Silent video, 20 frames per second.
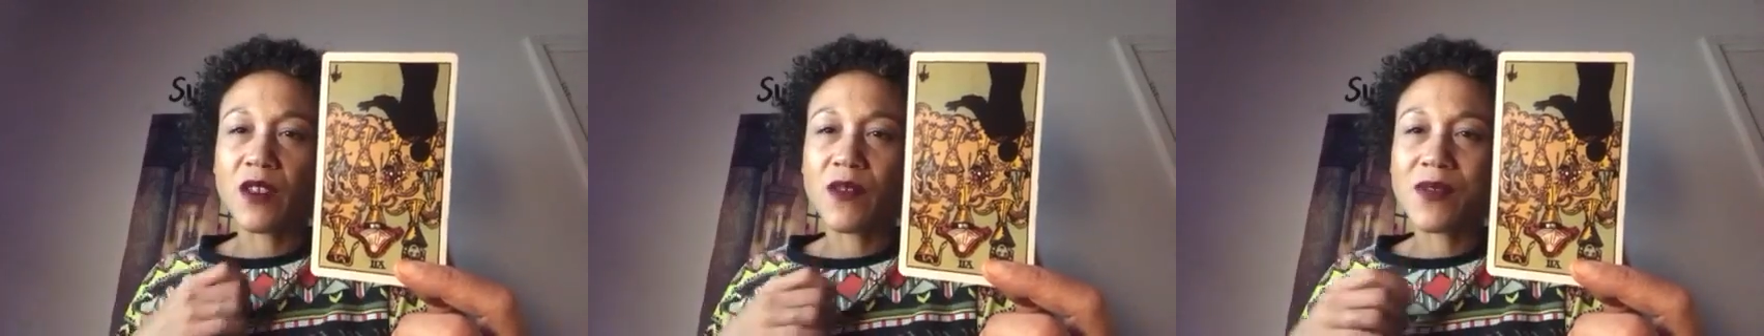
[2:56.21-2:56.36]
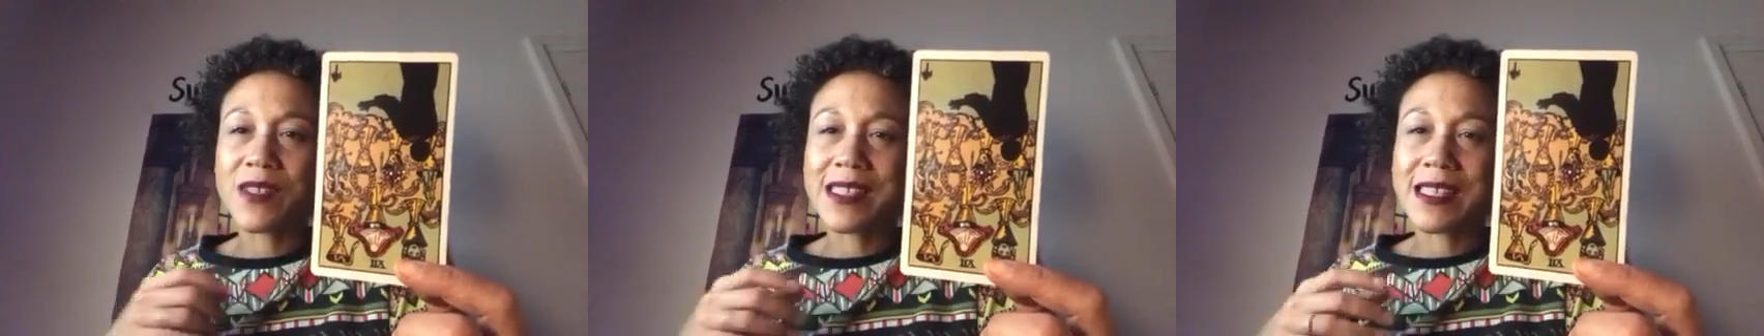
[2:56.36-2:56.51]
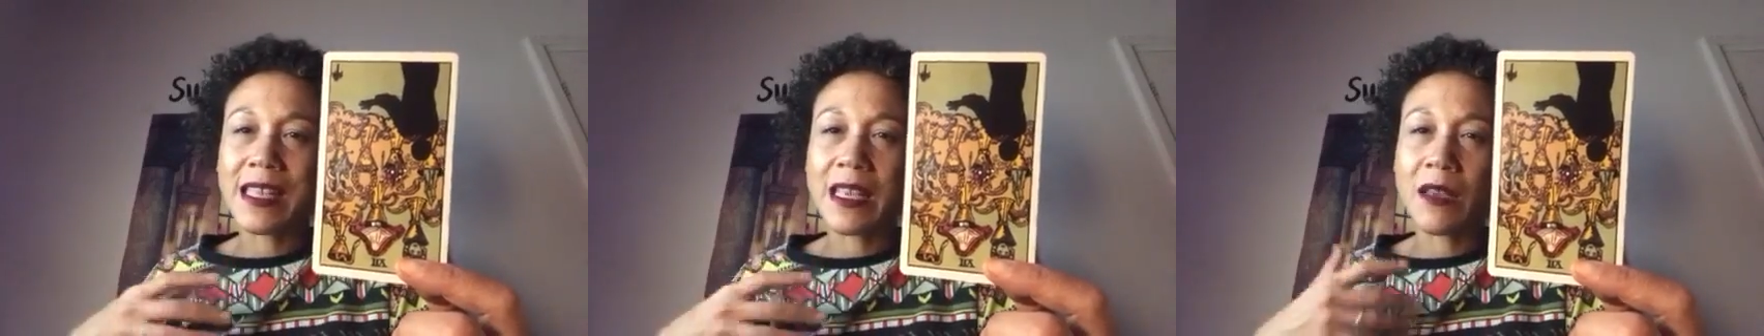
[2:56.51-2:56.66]

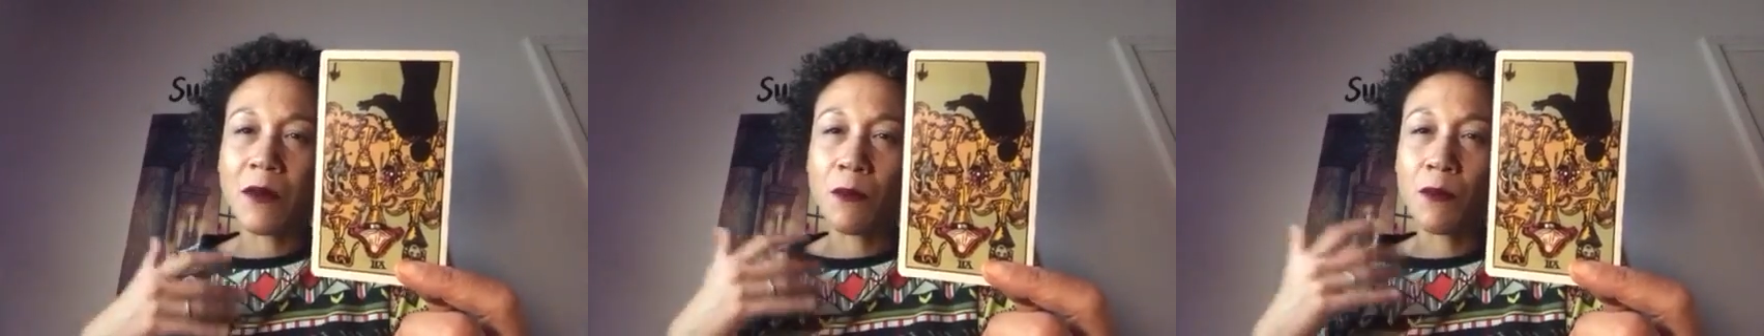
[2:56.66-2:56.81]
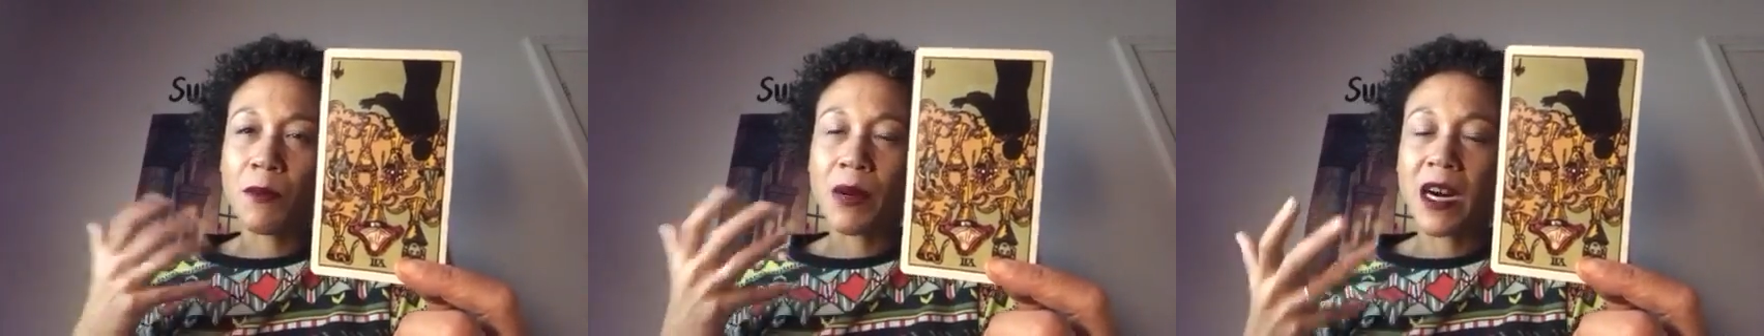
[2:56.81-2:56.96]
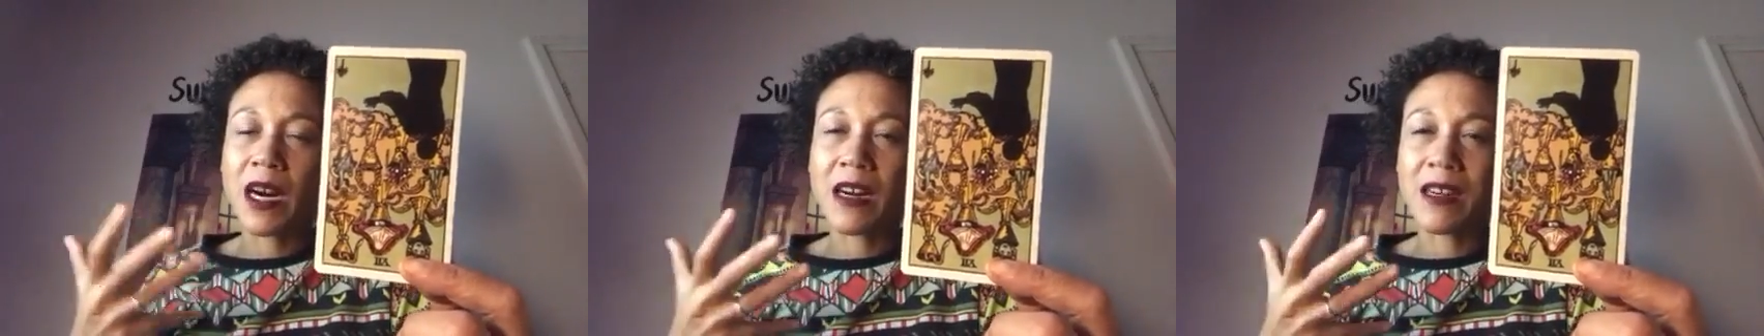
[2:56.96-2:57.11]
You've
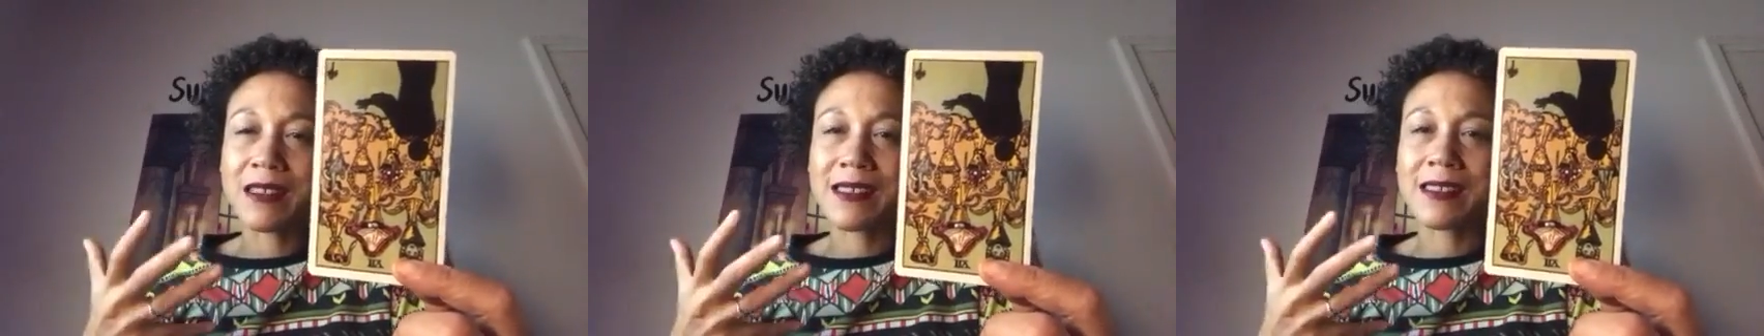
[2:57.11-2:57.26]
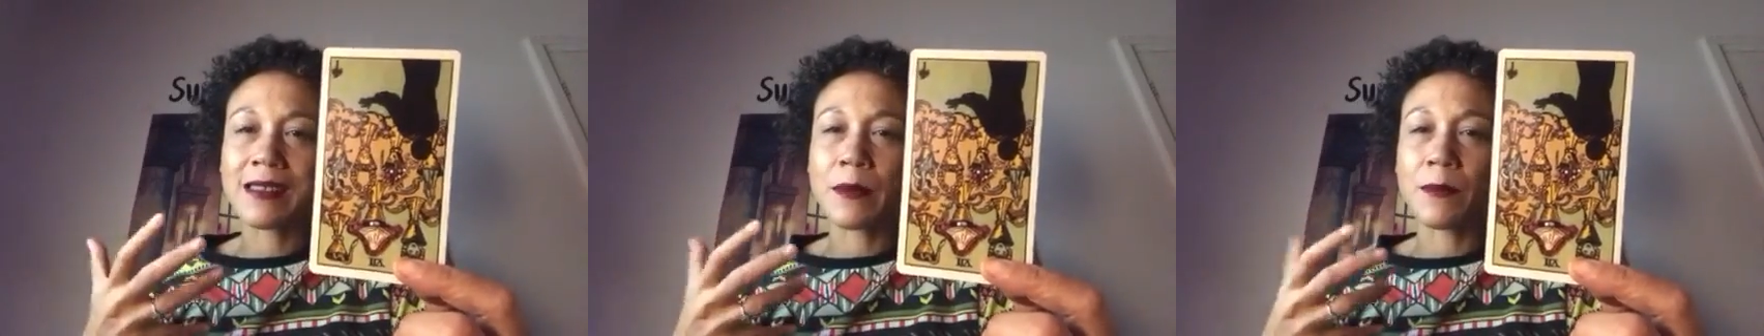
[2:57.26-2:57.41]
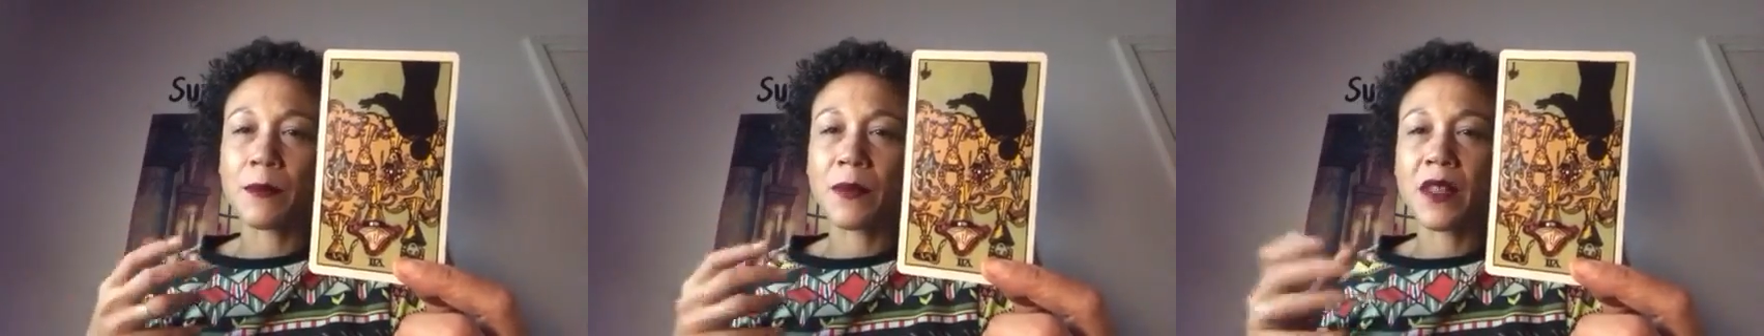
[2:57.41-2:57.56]
seen
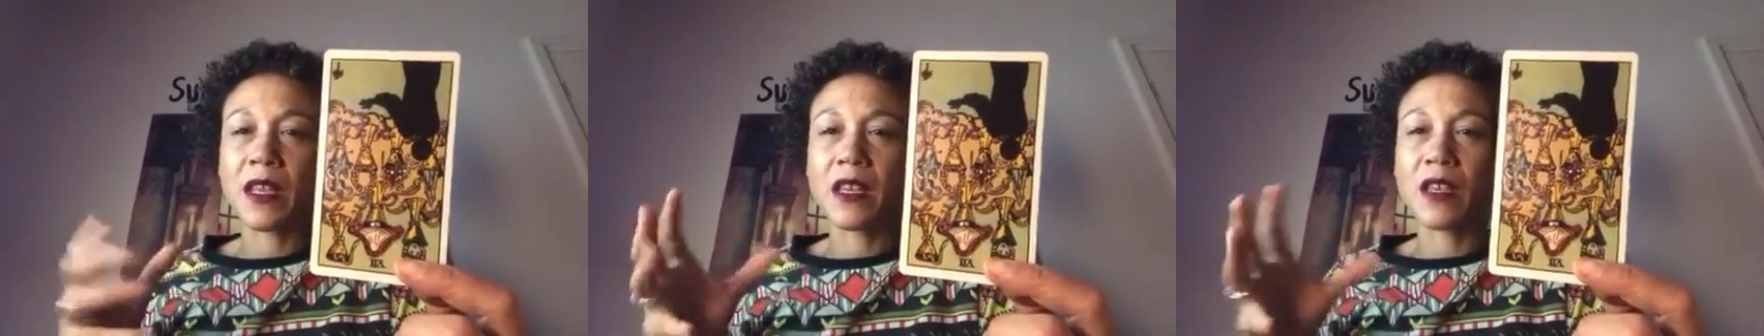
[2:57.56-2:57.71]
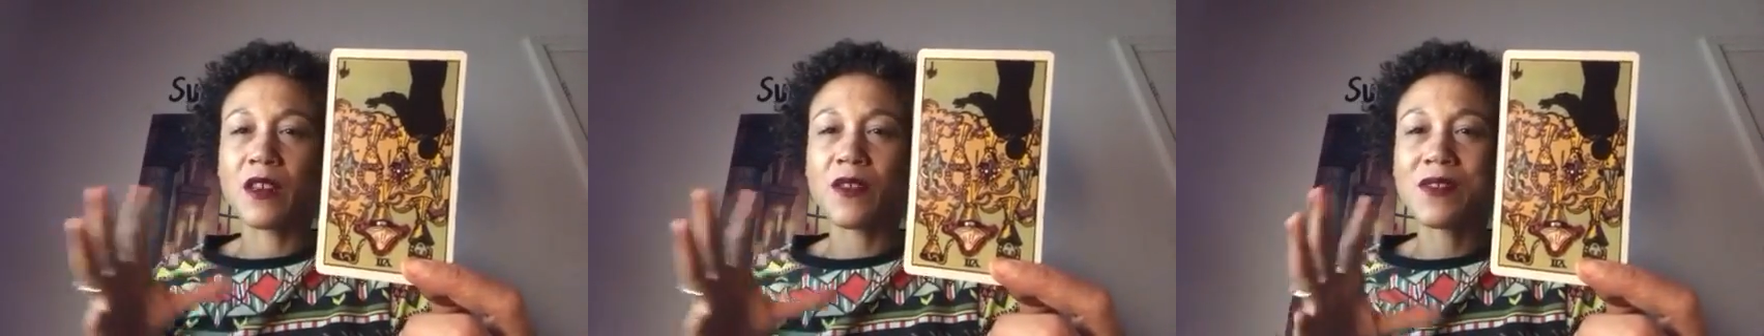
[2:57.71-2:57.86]
past something,